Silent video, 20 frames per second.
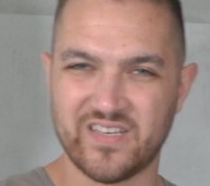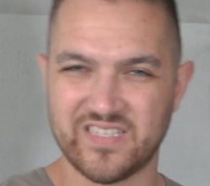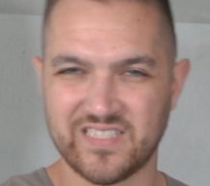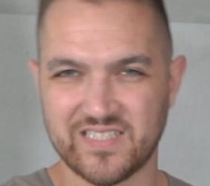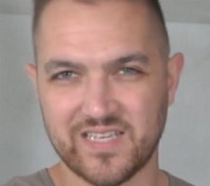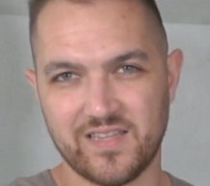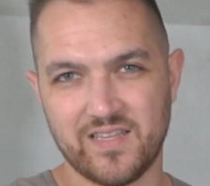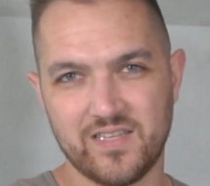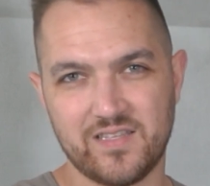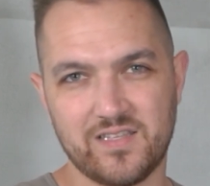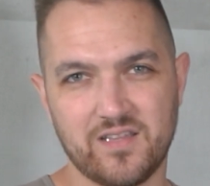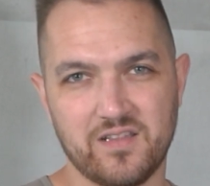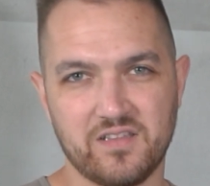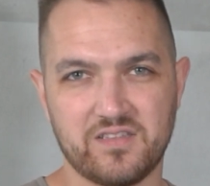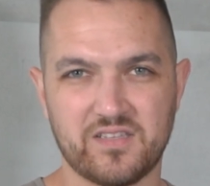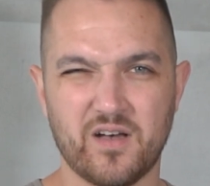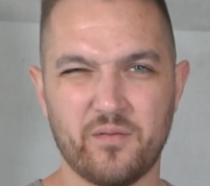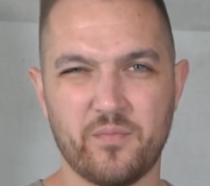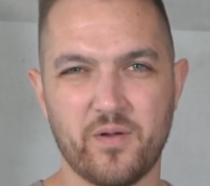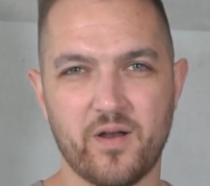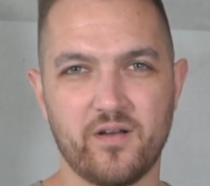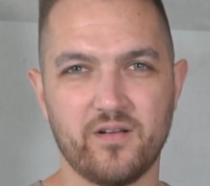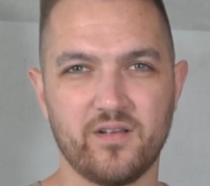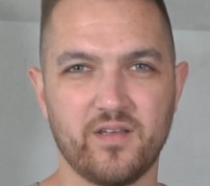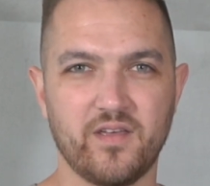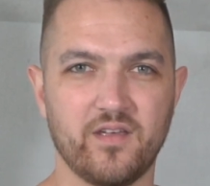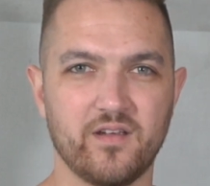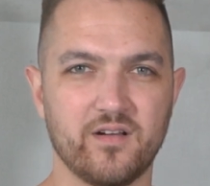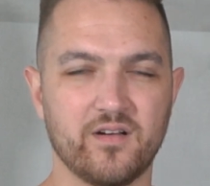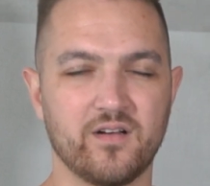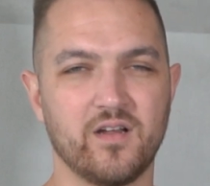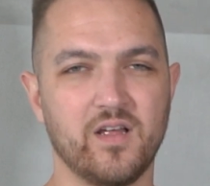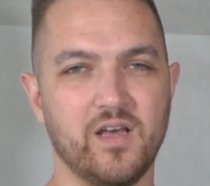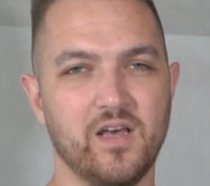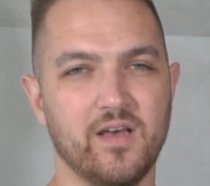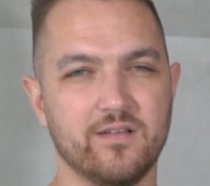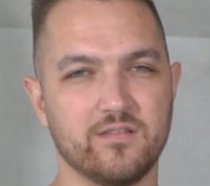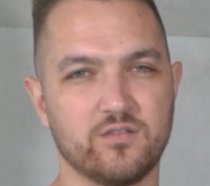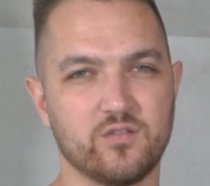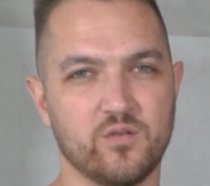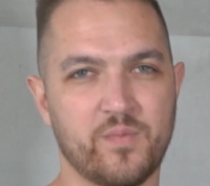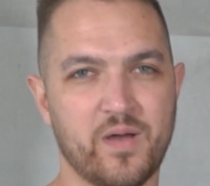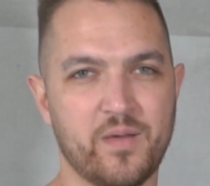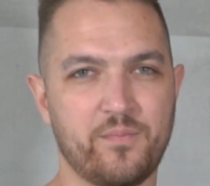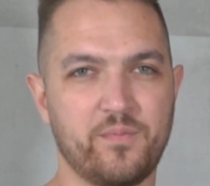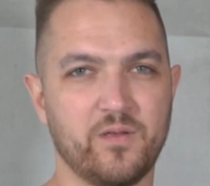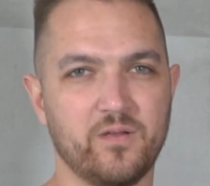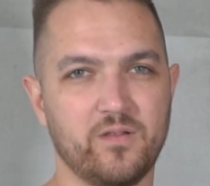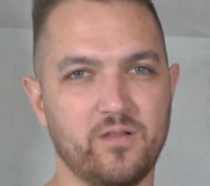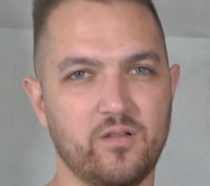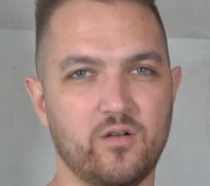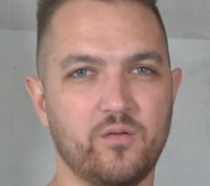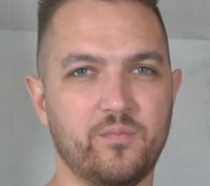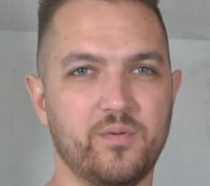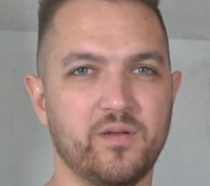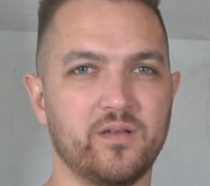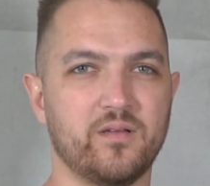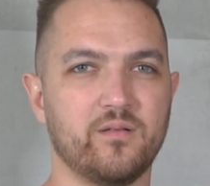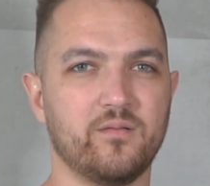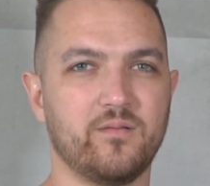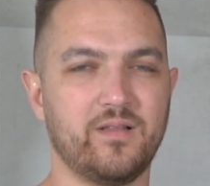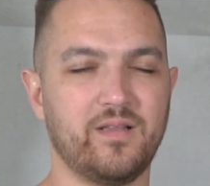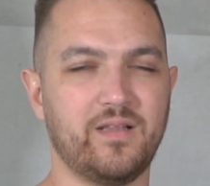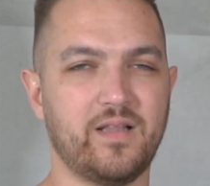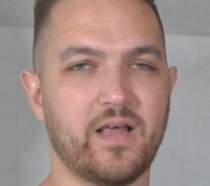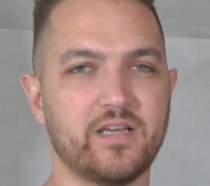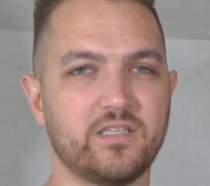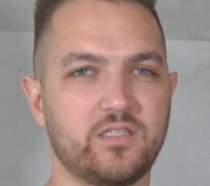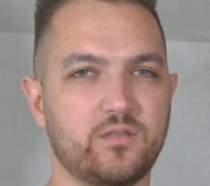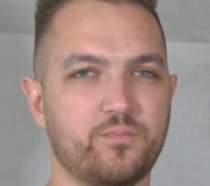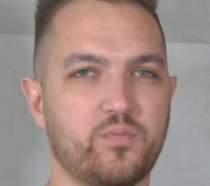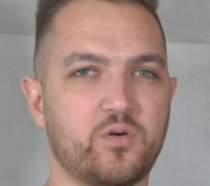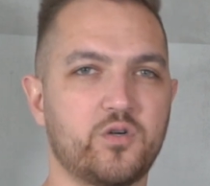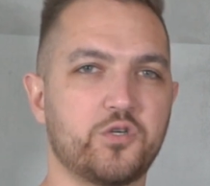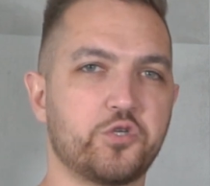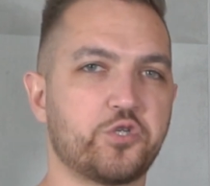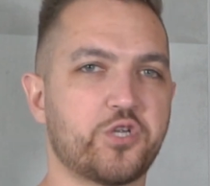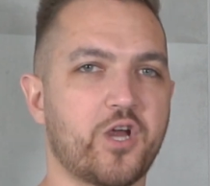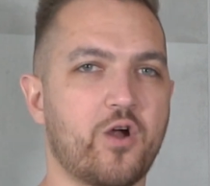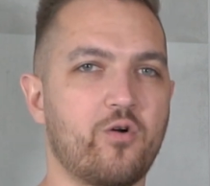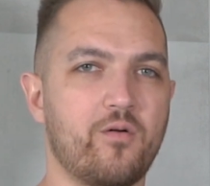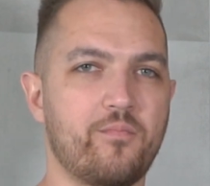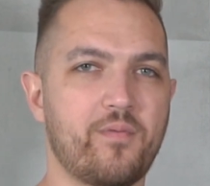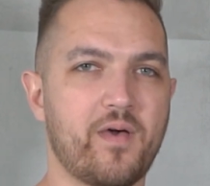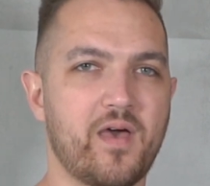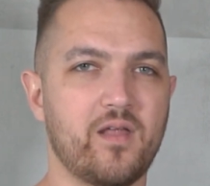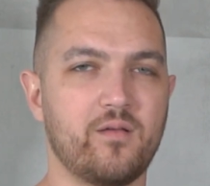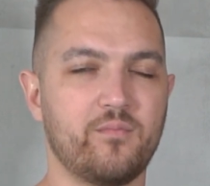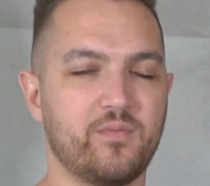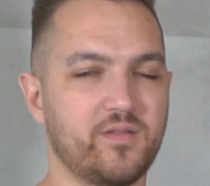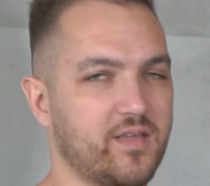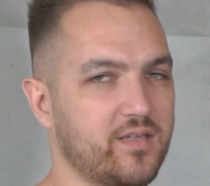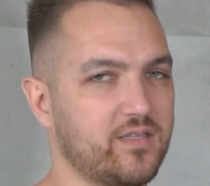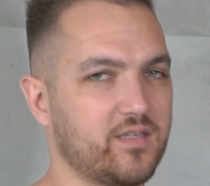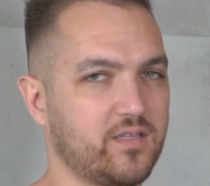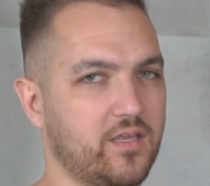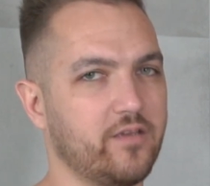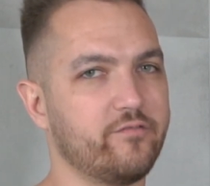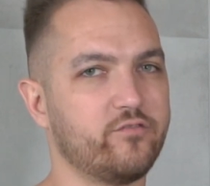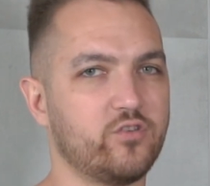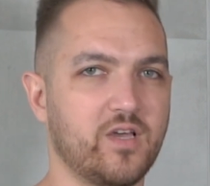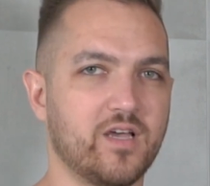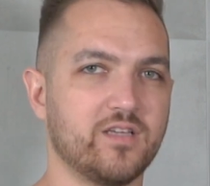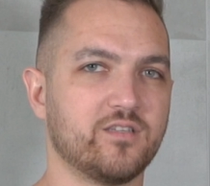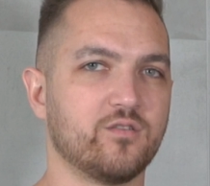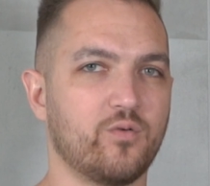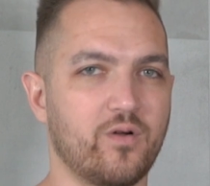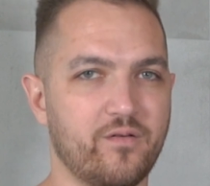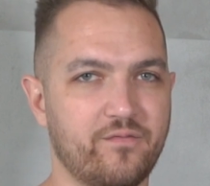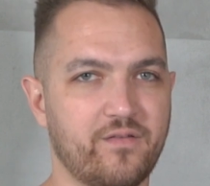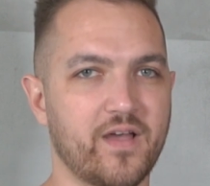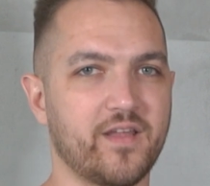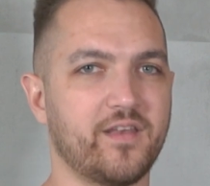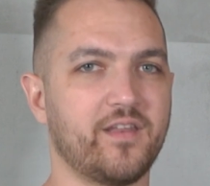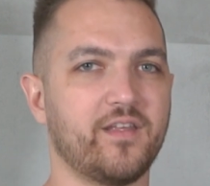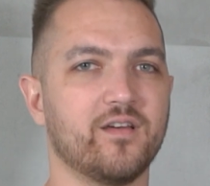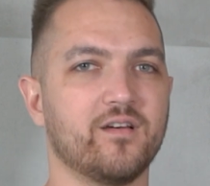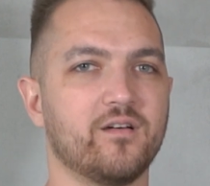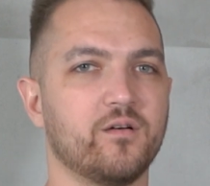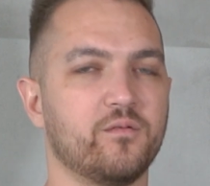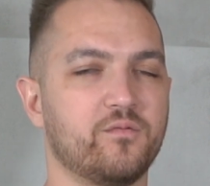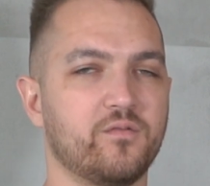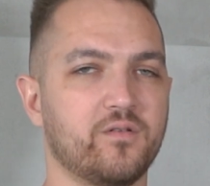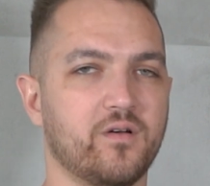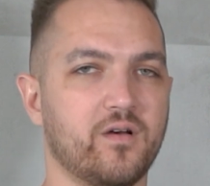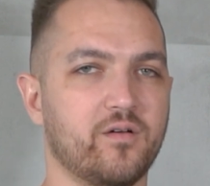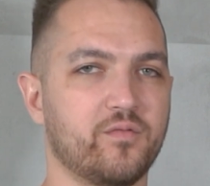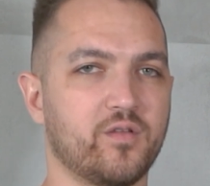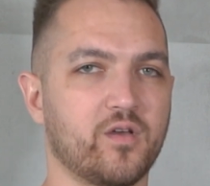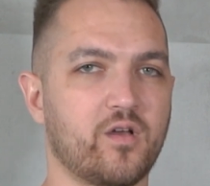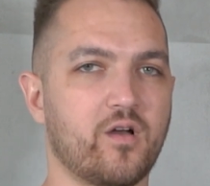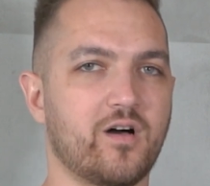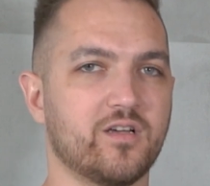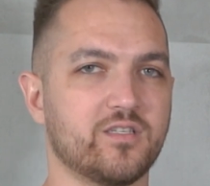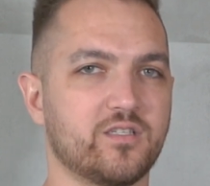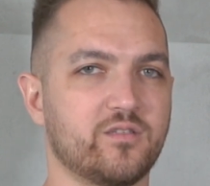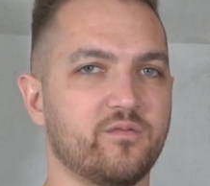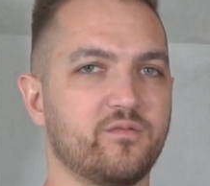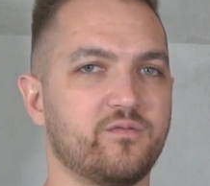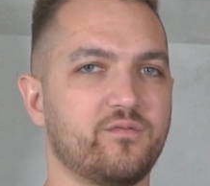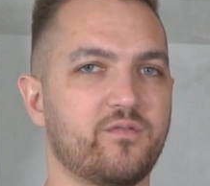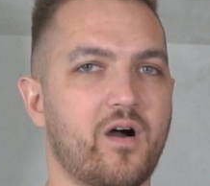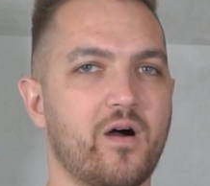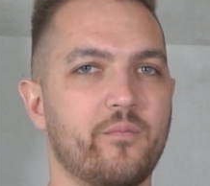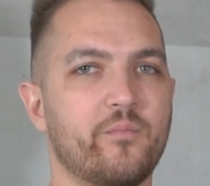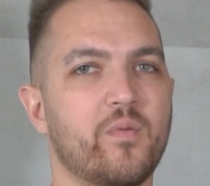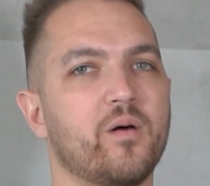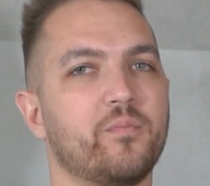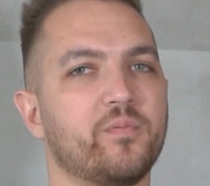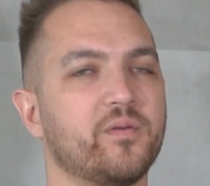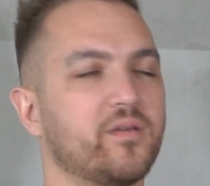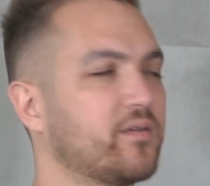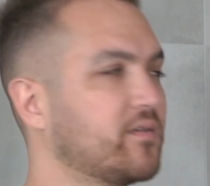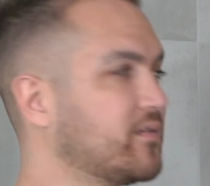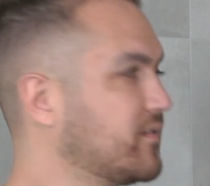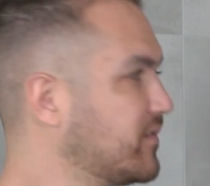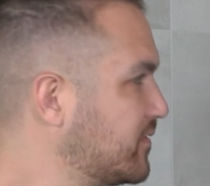of extended to the tub area here, so it might be a little bit less per shower pan, but that gives you guys a rough idea of the cost of hot mopping.